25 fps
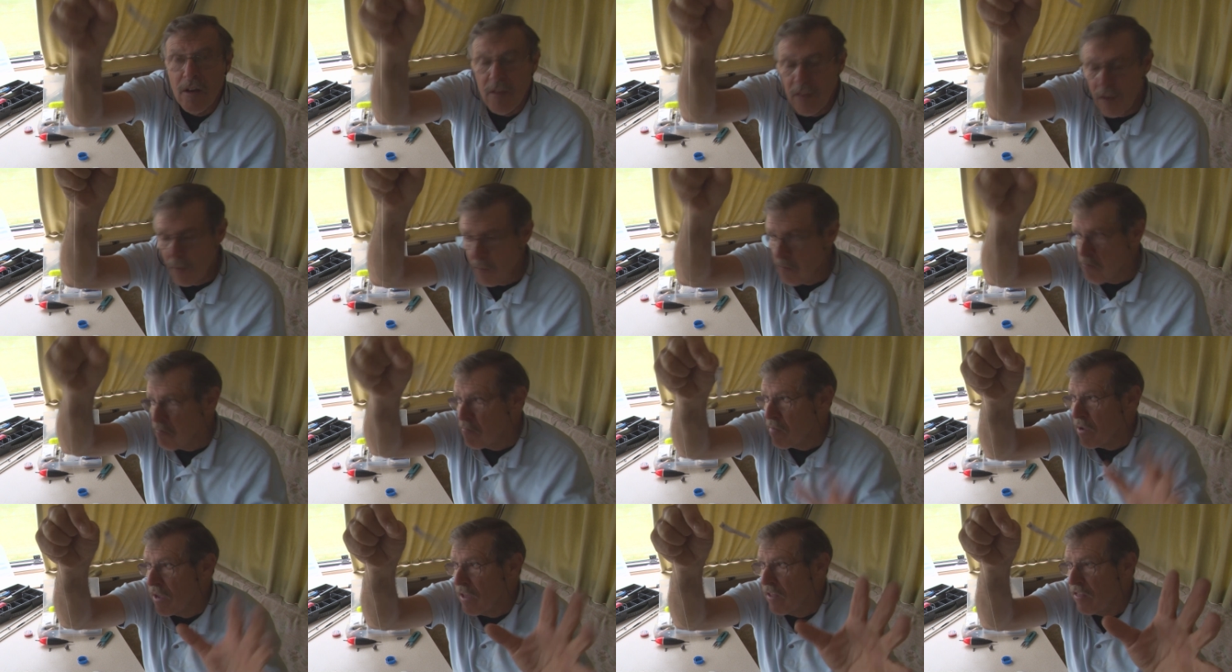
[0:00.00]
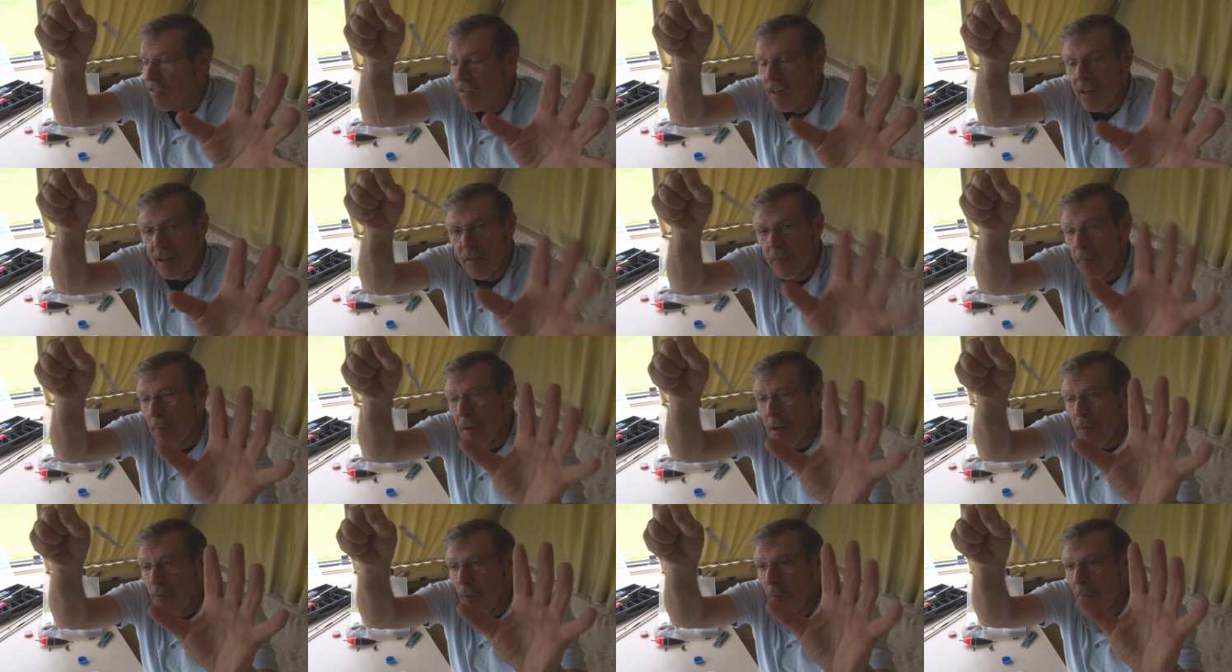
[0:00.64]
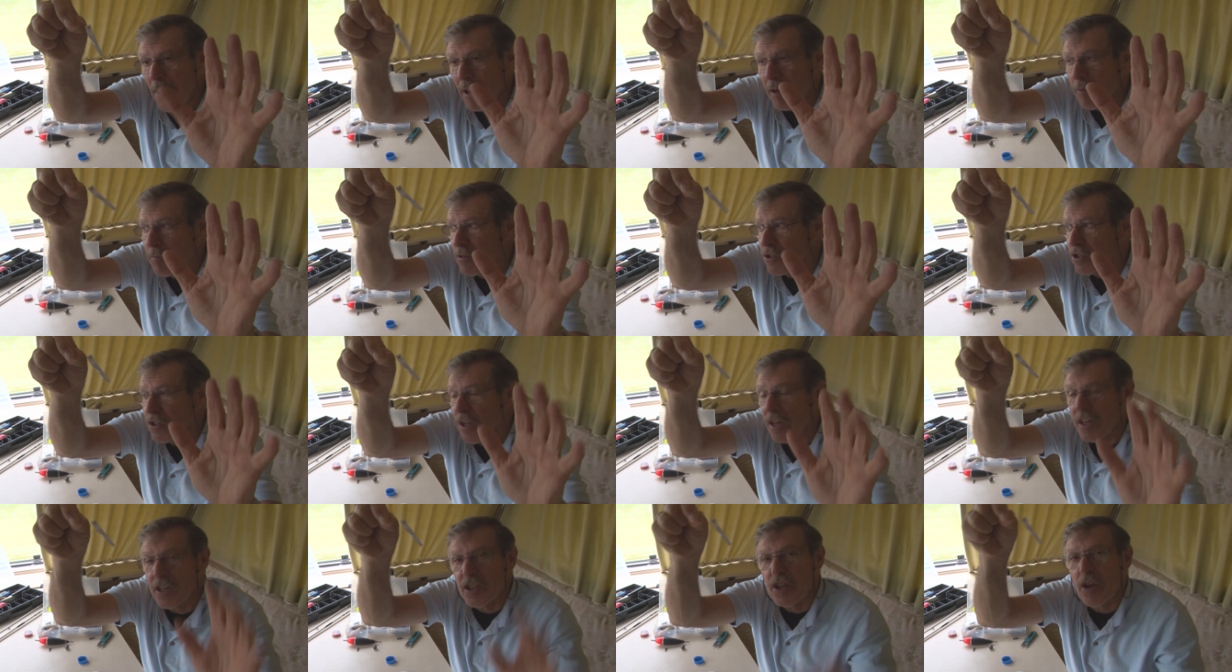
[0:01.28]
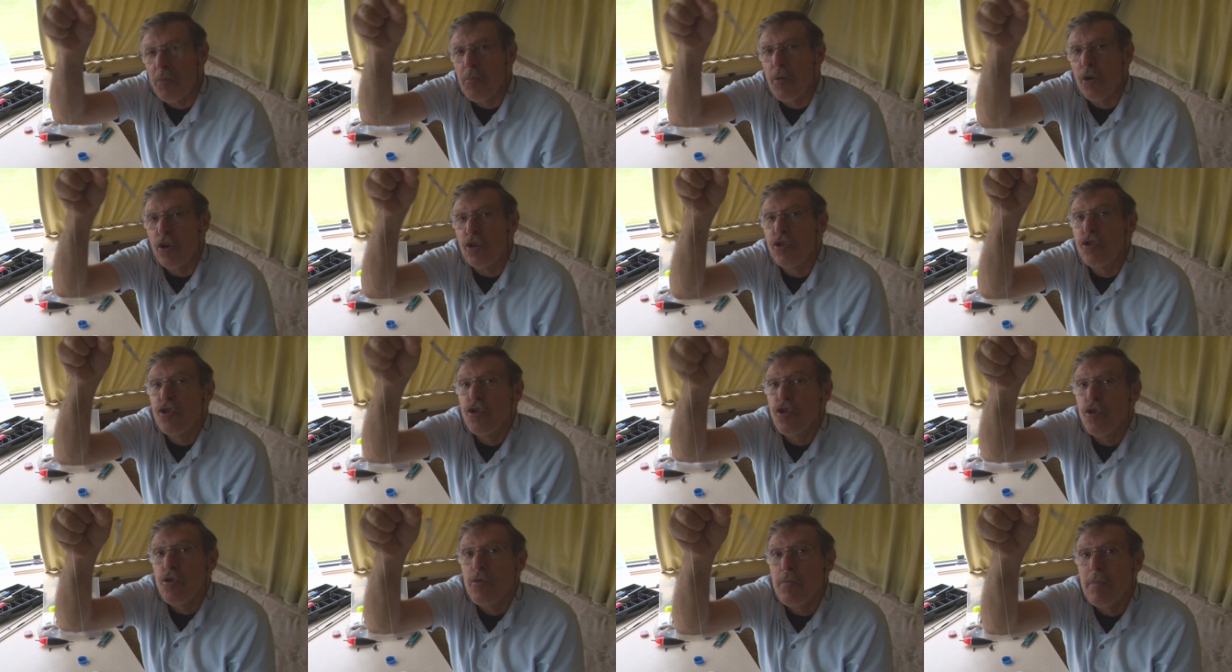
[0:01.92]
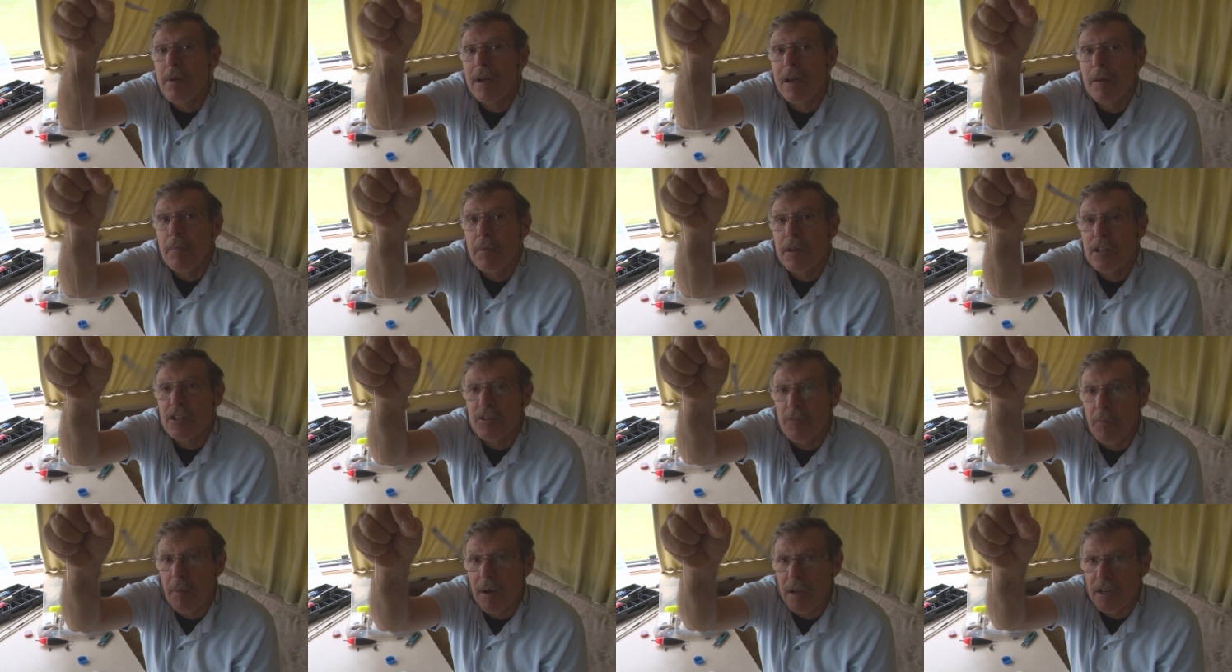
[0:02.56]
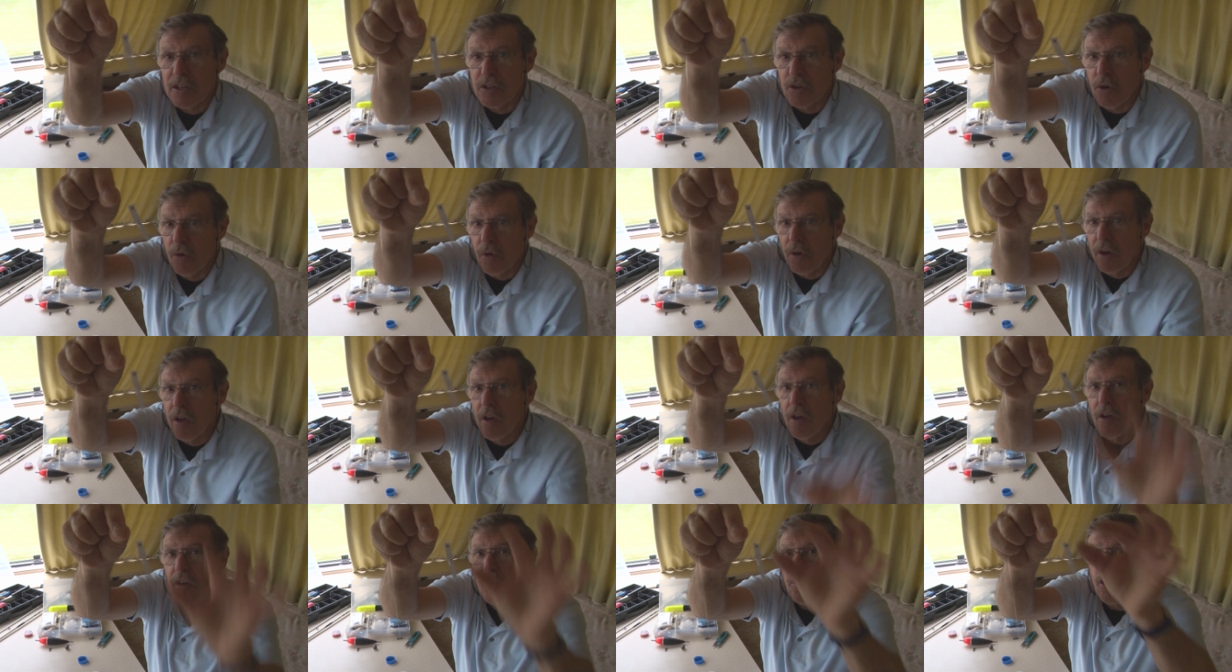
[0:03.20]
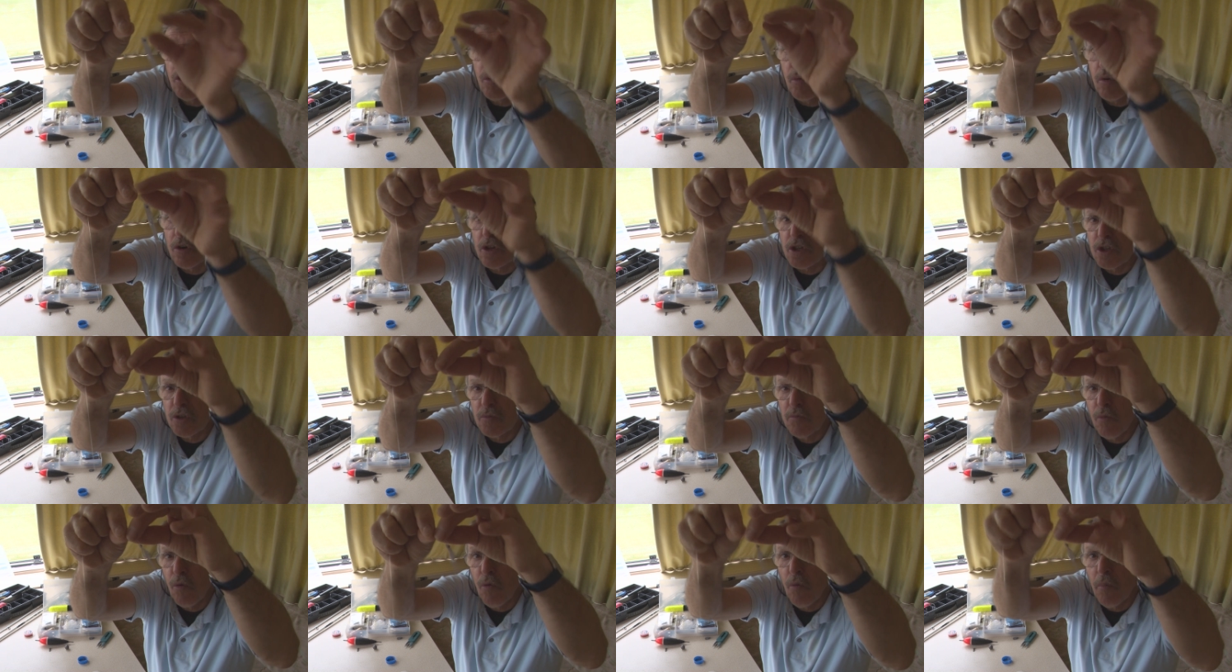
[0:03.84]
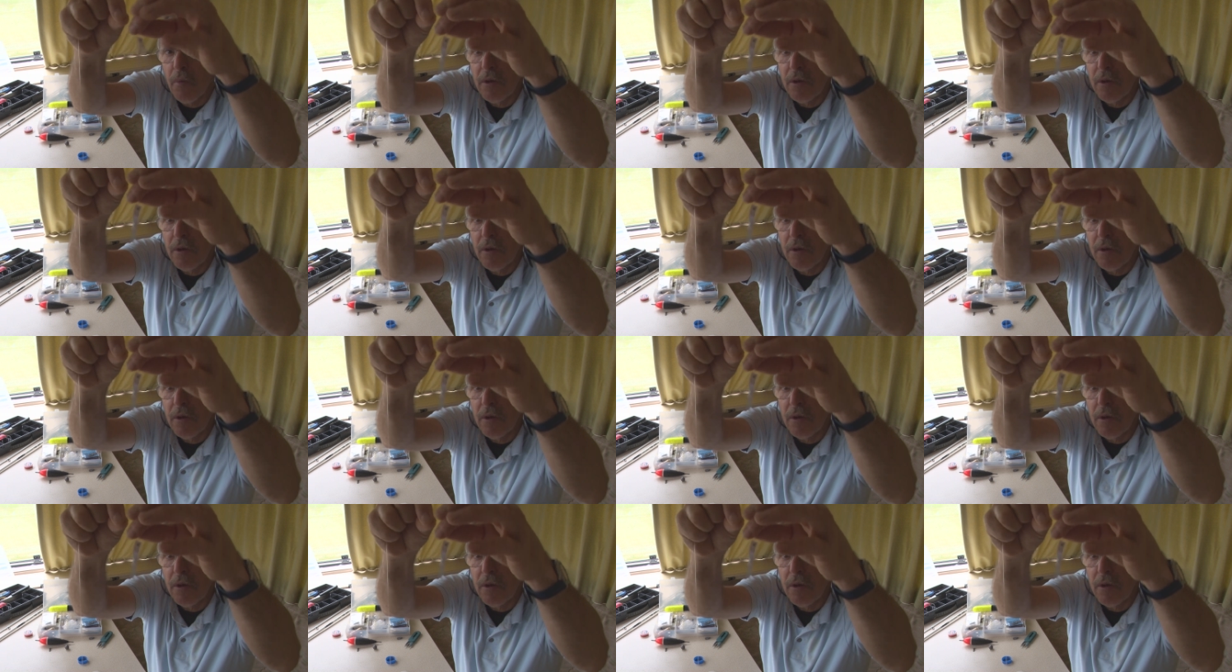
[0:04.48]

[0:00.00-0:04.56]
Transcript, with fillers: A big thing, people make a mistake, is they put too big a piece of bait on. You want a small